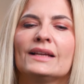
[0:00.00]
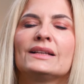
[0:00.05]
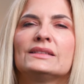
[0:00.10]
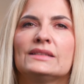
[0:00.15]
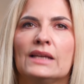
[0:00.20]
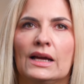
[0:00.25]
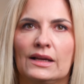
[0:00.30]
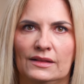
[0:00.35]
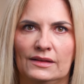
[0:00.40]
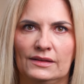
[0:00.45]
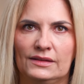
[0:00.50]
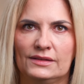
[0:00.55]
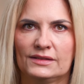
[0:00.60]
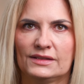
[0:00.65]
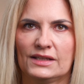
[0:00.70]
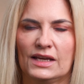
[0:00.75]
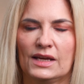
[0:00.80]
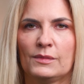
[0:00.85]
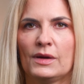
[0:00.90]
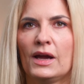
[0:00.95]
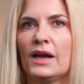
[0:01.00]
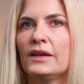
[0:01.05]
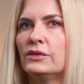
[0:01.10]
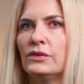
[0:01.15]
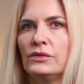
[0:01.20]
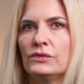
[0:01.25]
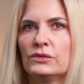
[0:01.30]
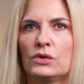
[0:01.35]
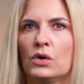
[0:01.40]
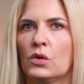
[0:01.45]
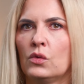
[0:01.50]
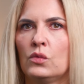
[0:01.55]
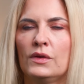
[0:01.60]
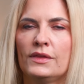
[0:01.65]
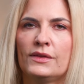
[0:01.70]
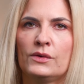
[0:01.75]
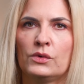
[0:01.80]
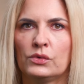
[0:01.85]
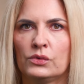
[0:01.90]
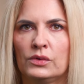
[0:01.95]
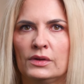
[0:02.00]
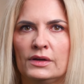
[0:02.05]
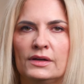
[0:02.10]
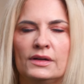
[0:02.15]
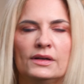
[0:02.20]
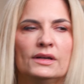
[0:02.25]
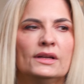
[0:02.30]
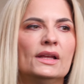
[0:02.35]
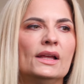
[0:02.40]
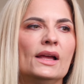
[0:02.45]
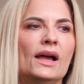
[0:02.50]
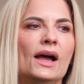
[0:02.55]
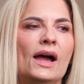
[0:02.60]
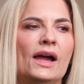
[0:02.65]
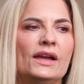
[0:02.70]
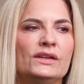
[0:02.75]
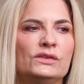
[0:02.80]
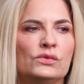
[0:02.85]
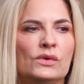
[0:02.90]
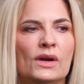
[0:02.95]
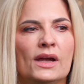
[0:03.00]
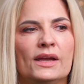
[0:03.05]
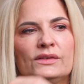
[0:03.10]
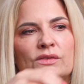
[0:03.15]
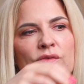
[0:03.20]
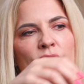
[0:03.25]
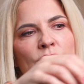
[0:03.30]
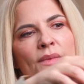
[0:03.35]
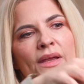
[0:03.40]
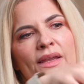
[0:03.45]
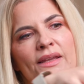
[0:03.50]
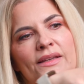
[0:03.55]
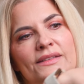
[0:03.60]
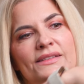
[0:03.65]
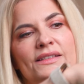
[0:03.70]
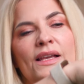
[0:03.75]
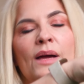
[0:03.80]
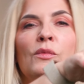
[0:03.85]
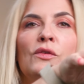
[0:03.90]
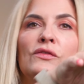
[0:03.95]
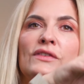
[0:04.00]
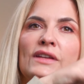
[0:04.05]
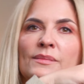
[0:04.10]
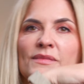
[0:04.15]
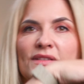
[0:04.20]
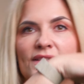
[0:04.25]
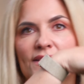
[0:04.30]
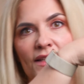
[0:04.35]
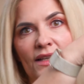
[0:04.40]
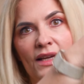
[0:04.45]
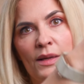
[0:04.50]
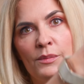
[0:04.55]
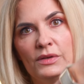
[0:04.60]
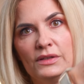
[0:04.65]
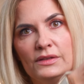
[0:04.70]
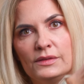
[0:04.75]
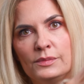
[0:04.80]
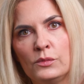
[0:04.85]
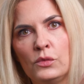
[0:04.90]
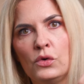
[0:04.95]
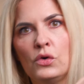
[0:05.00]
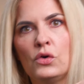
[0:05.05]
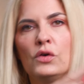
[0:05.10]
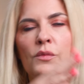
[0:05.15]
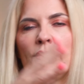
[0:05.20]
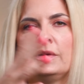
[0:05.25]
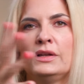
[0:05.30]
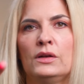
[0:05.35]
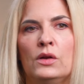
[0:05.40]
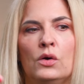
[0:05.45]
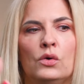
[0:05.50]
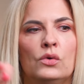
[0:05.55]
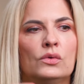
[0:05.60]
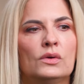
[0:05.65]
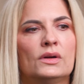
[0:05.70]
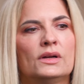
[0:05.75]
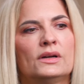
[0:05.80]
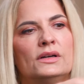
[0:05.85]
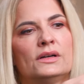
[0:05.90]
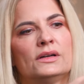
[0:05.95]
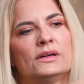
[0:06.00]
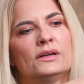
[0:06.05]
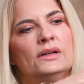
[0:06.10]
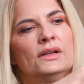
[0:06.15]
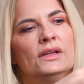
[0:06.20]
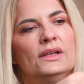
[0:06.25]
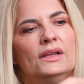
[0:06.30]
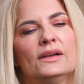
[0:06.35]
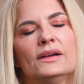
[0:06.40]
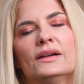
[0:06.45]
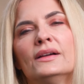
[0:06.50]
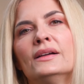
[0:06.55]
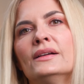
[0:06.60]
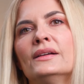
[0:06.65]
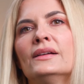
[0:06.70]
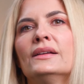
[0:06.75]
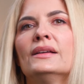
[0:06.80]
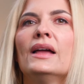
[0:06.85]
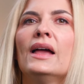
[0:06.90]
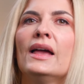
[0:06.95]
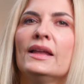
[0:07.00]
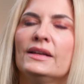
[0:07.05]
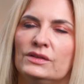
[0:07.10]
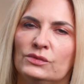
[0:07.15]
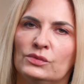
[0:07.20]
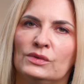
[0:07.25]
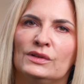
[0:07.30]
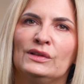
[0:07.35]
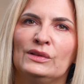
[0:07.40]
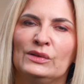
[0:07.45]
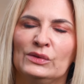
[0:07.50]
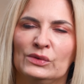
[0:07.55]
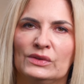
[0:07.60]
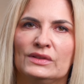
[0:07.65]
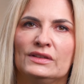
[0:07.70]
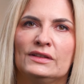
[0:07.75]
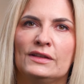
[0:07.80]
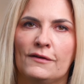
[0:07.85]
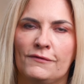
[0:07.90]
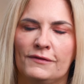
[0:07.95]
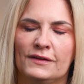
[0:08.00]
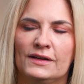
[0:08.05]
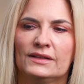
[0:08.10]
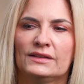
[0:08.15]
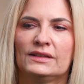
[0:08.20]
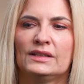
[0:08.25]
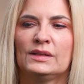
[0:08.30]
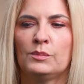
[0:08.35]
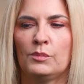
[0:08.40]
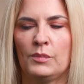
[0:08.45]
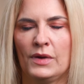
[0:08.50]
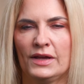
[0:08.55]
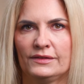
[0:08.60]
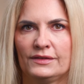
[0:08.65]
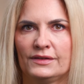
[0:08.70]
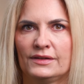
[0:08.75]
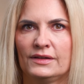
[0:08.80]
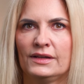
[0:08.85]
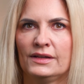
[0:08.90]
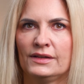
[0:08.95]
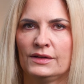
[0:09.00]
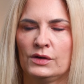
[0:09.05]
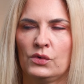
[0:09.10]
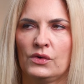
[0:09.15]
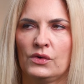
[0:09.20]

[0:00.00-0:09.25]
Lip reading: exactly the same. I don't go with the ruler. I try to make some of them stick a bit more, be longer, and it will look definitely better in the